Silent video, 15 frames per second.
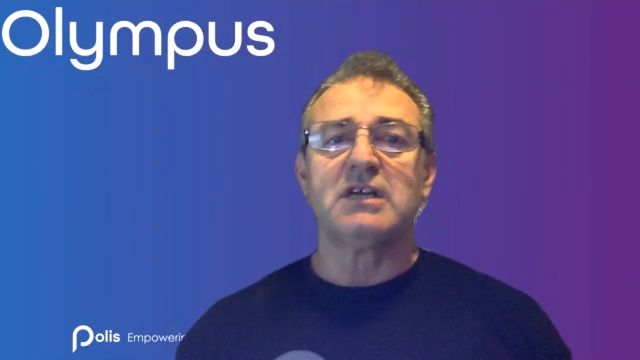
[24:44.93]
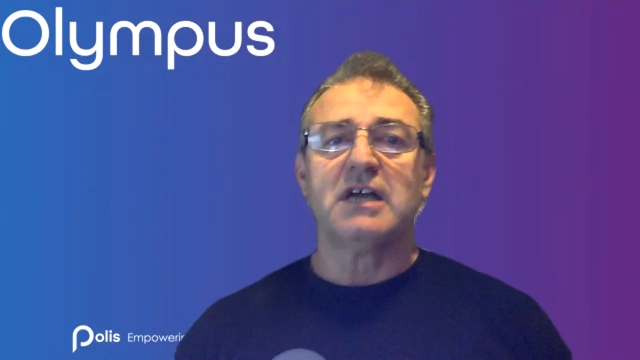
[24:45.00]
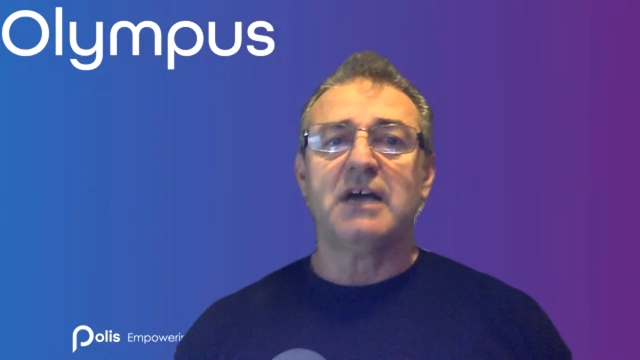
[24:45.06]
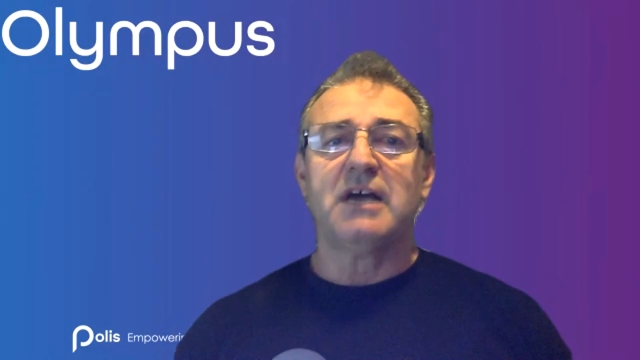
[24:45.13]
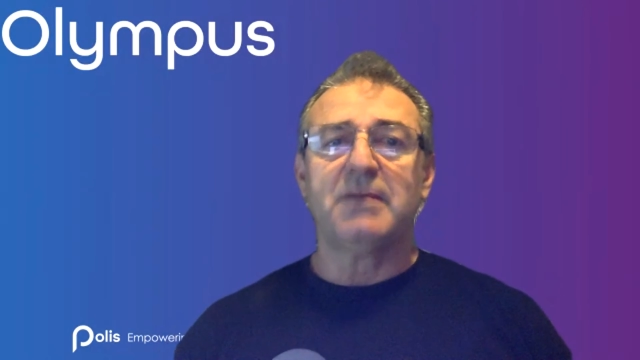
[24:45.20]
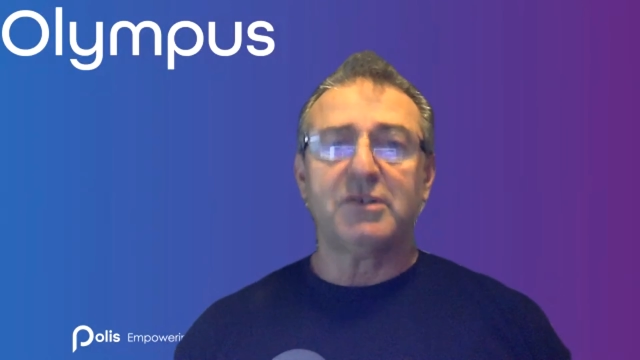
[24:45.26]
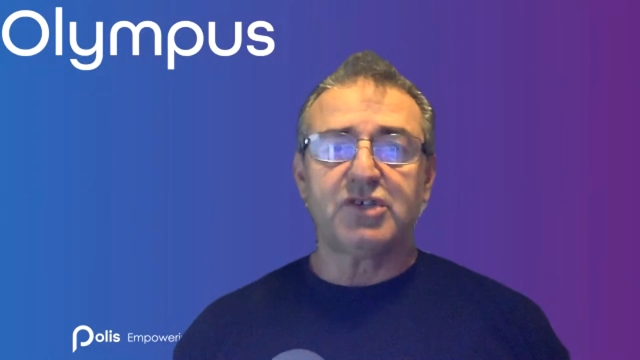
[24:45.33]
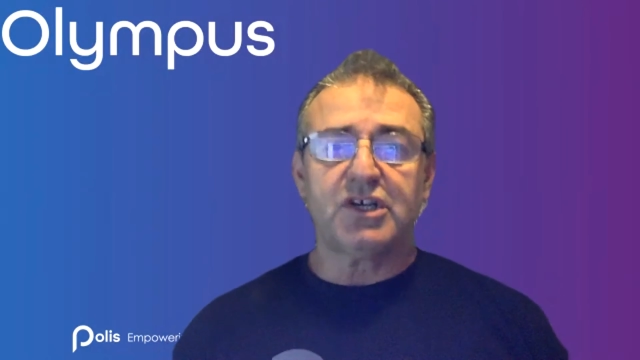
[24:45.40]

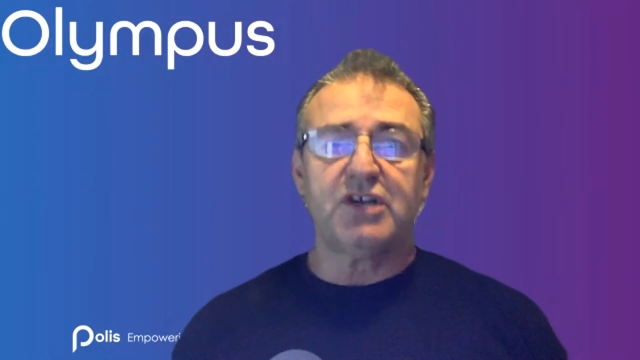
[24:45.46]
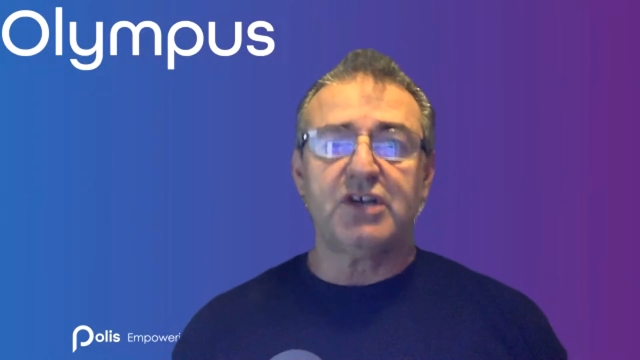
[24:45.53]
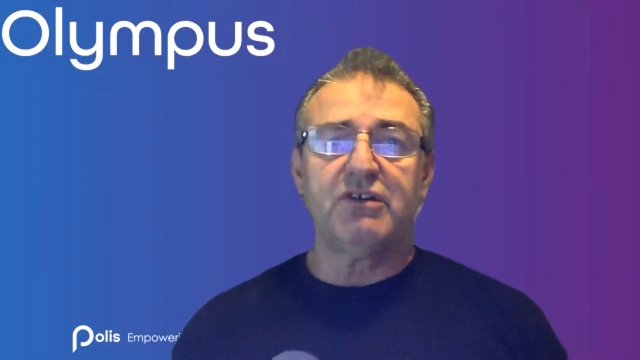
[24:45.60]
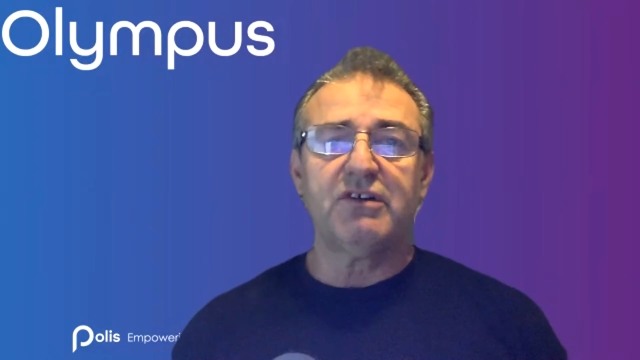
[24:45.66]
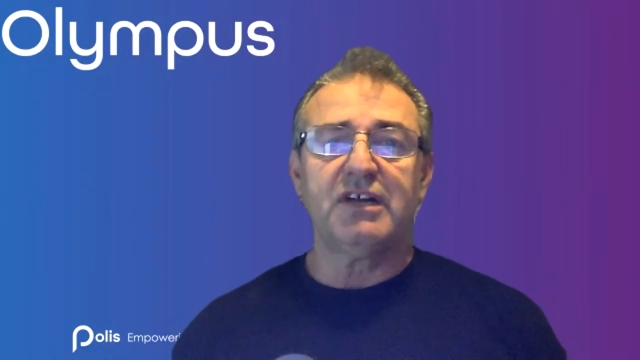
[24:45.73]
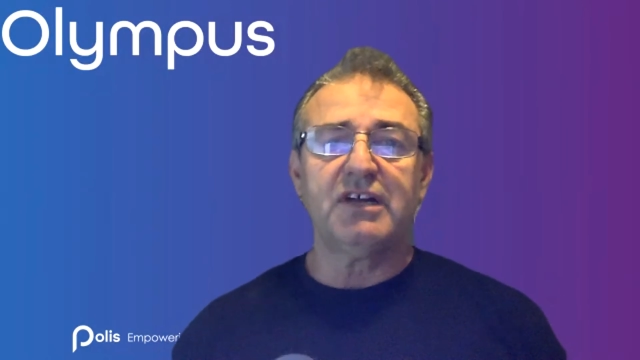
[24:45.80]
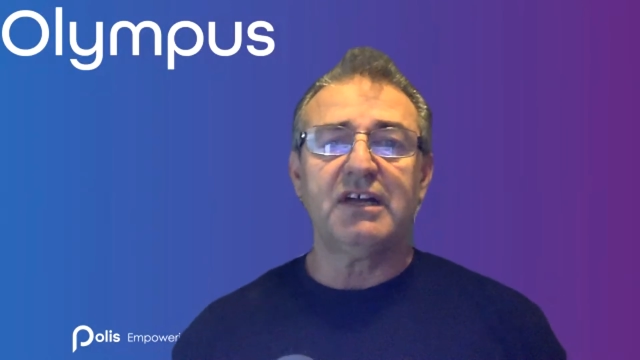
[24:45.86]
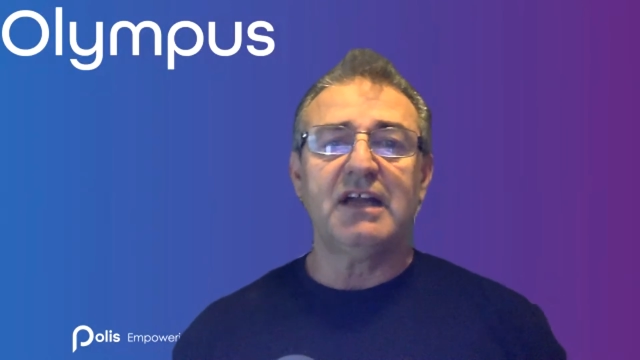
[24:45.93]
about
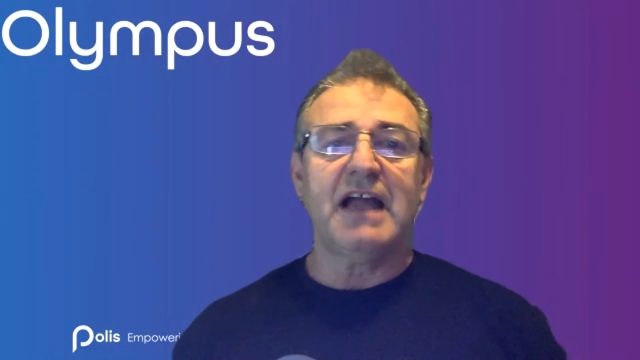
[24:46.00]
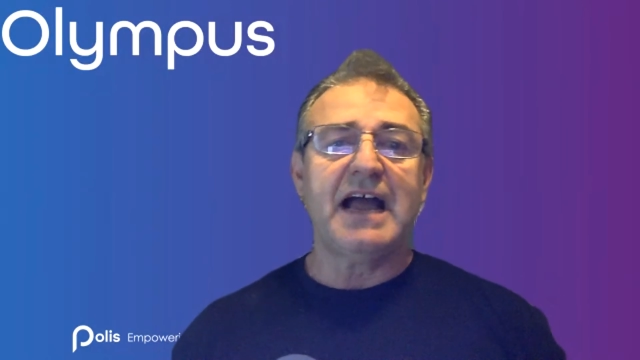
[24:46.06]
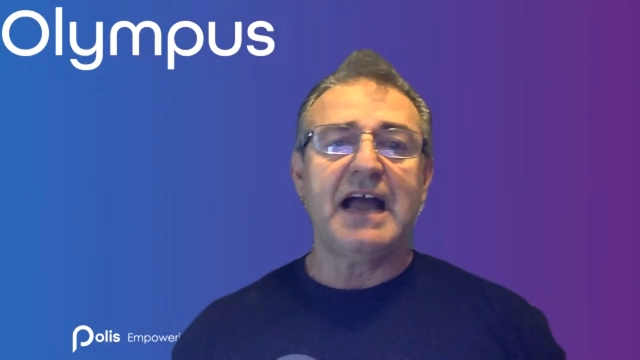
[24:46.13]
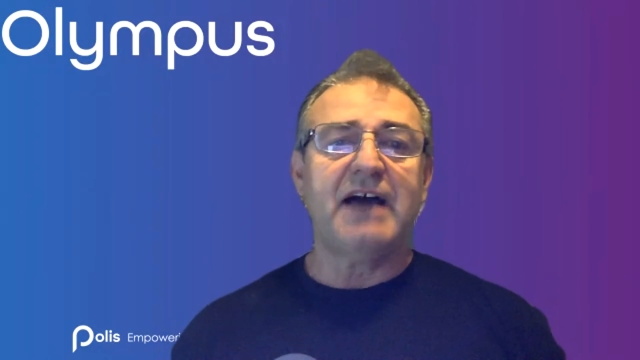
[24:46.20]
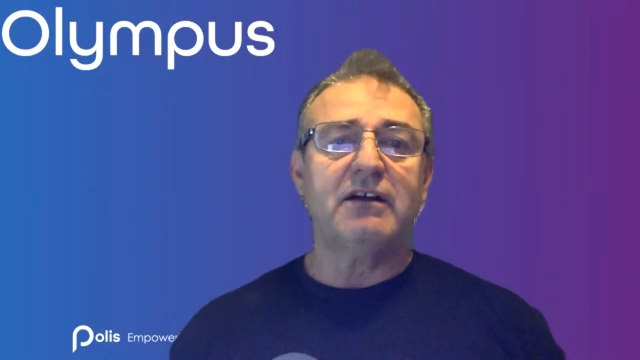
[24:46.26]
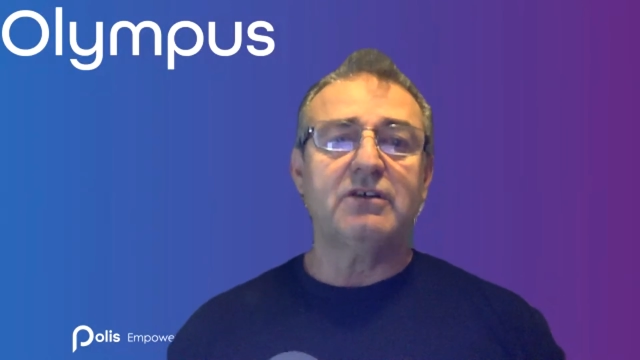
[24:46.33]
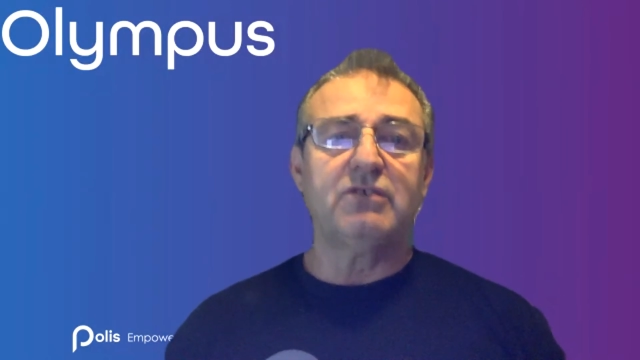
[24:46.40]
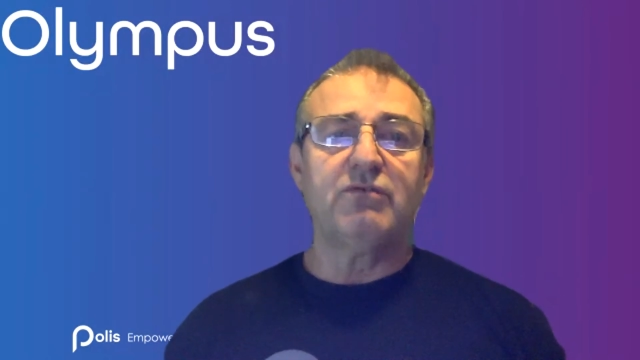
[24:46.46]
security,
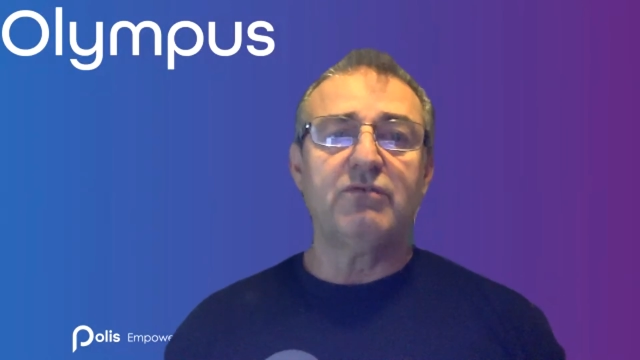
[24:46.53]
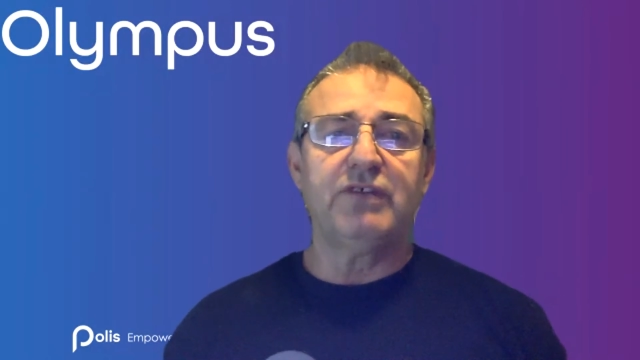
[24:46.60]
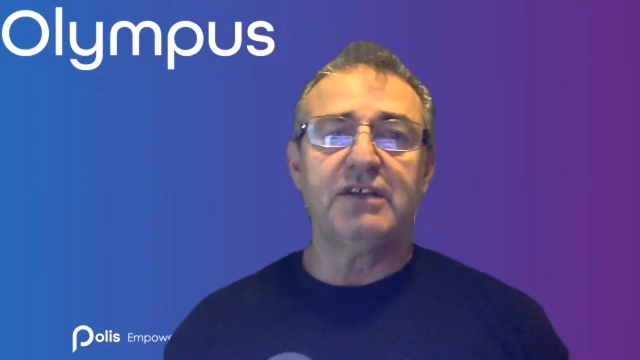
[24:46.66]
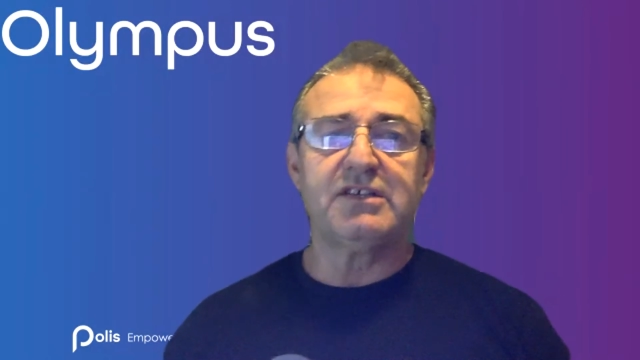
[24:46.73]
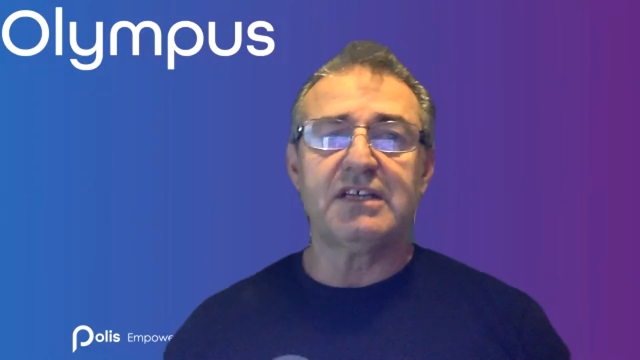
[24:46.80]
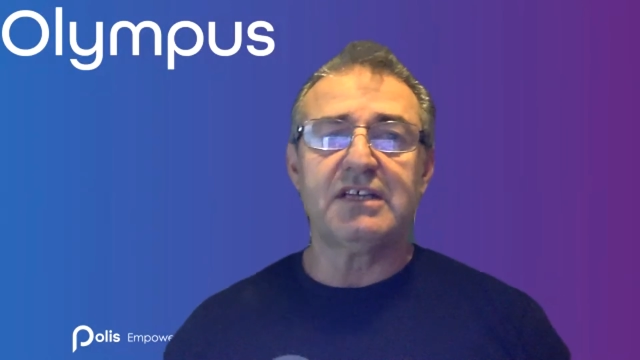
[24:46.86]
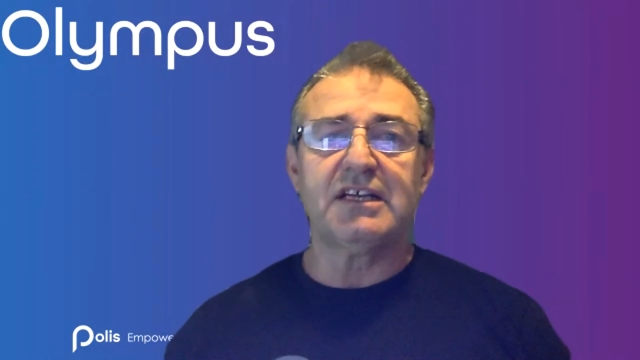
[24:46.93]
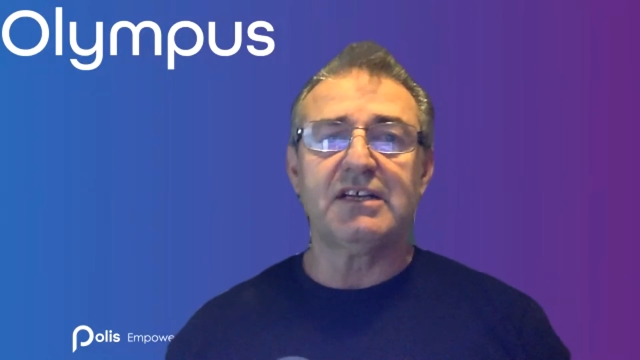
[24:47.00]
how to do
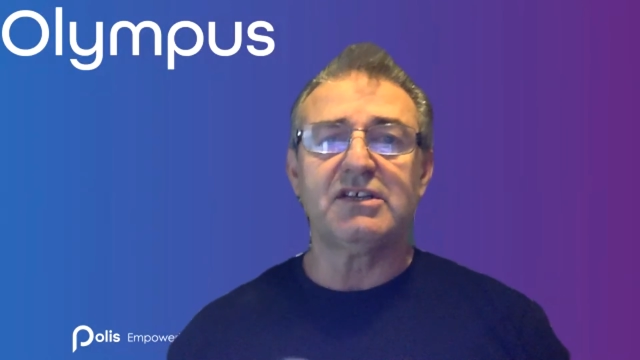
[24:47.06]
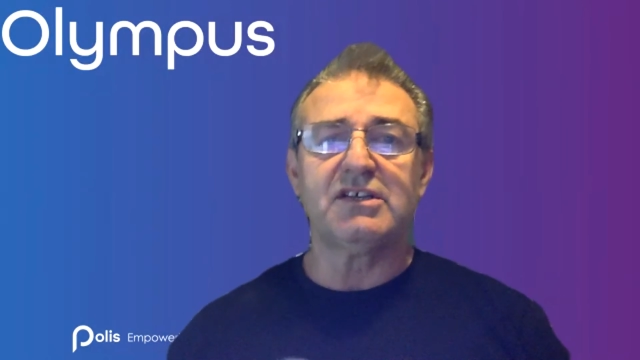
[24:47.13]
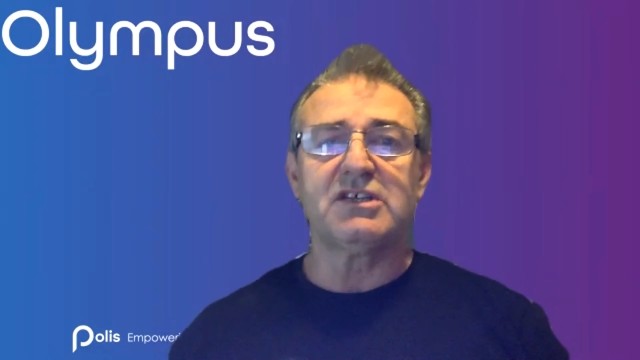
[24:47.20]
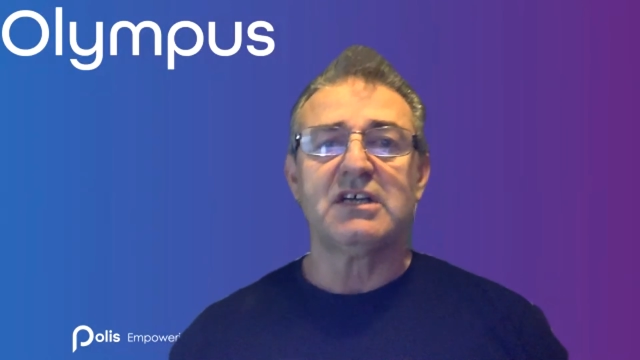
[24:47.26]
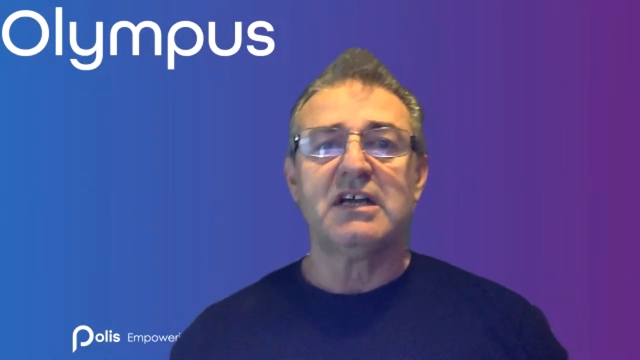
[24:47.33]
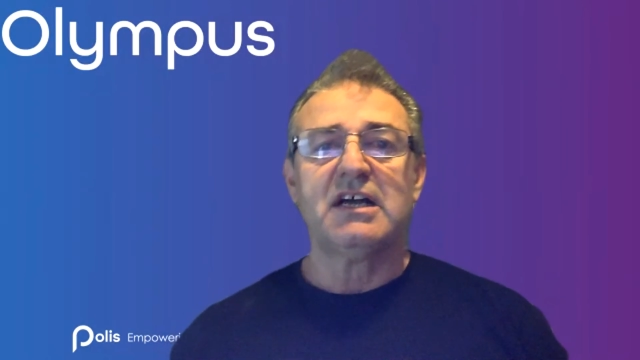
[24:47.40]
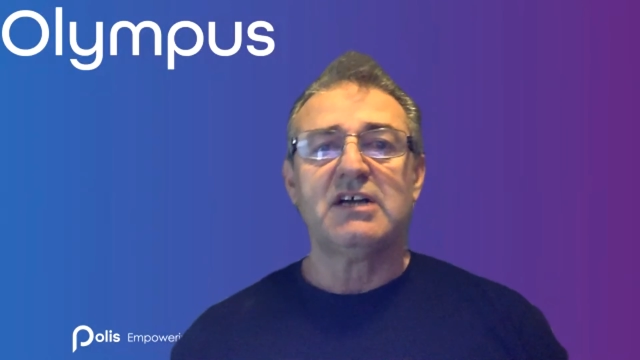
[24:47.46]
these things.